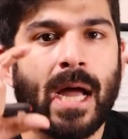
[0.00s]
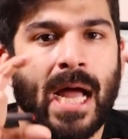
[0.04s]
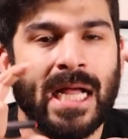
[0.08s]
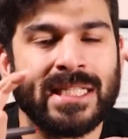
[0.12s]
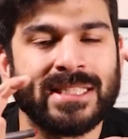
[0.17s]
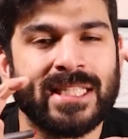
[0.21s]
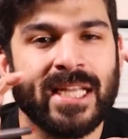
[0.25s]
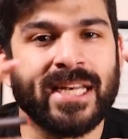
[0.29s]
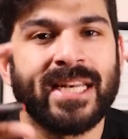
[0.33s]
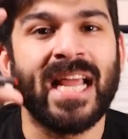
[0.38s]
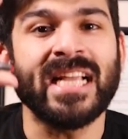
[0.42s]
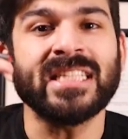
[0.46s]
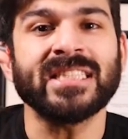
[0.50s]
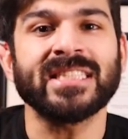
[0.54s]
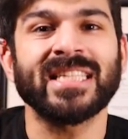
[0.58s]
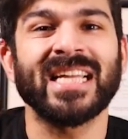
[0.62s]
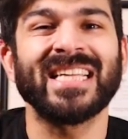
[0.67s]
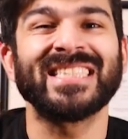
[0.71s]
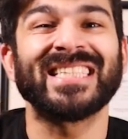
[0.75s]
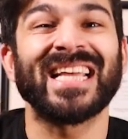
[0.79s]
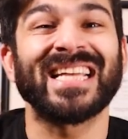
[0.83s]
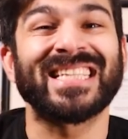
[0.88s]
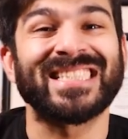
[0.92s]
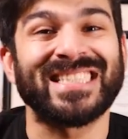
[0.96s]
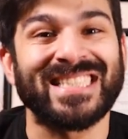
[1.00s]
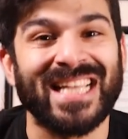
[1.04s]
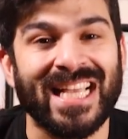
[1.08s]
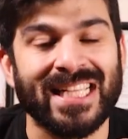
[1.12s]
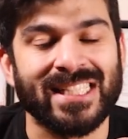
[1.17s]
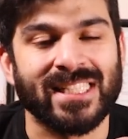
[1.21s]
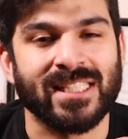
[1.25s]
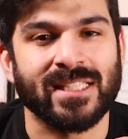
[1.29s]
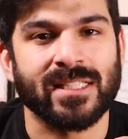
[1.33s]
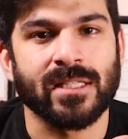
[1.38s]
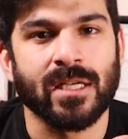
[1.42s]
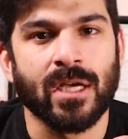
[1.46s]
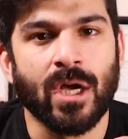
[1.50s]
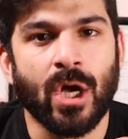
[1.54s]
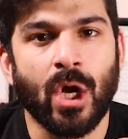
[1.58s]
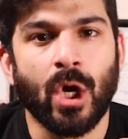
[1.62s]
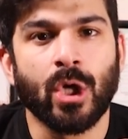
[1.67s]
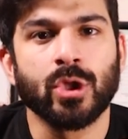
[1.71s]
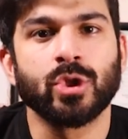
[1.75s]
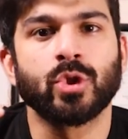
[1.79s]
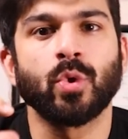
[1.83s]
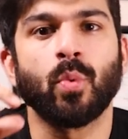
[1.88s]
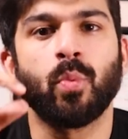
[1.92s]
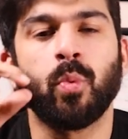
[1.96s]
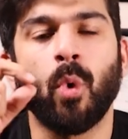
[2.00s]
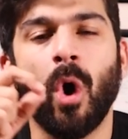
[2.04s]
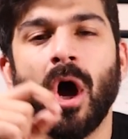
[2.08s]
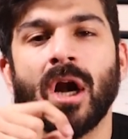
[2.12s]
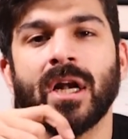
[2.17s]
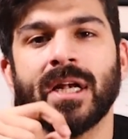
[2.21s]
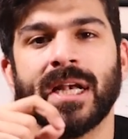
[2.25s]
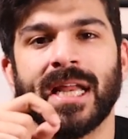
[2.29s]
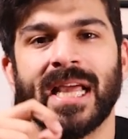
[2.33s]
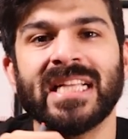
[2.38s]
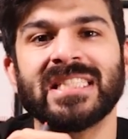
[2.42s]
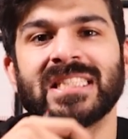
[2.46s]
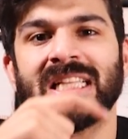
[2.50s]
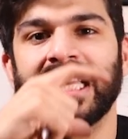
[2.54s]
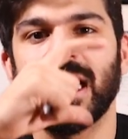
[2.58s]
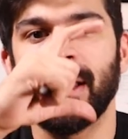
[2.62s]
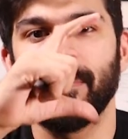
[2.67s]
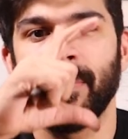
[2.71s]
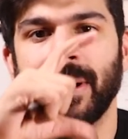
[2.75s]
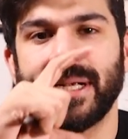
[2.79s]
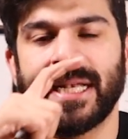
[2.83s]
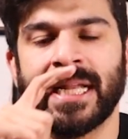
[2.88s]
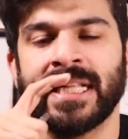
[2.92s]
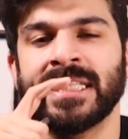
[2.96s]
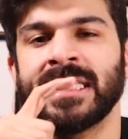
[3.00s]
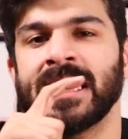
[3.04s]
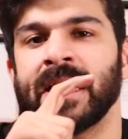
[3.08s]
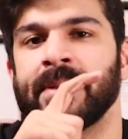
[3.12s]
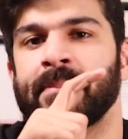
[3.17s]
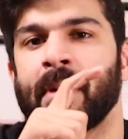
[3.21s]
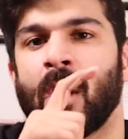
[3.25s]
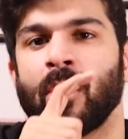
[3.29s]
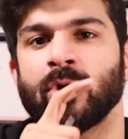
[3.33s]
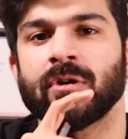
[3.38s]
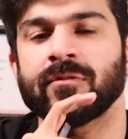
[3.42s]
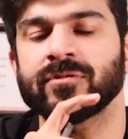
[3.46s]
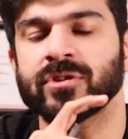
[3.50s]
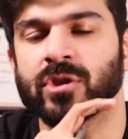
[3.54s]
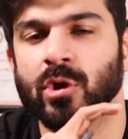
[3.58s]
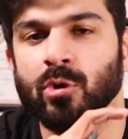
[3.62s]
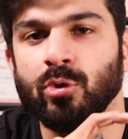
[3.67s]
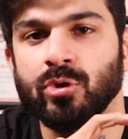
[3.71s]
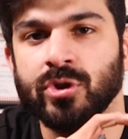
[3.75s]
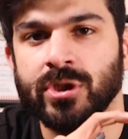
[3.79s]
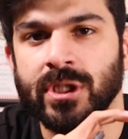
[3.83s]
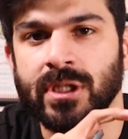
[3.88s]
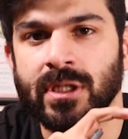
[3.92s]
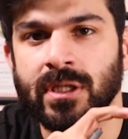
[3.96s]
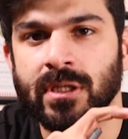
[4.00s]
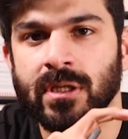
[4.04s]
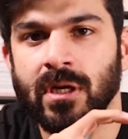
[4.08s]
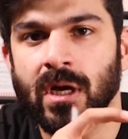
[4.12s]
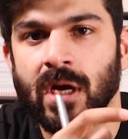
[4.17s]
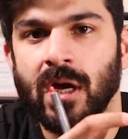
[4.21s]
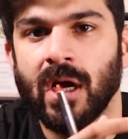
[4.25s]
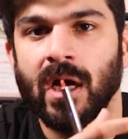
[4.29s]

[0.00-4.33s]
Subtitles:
and the rest is excess. So what is limiting the amount of solution?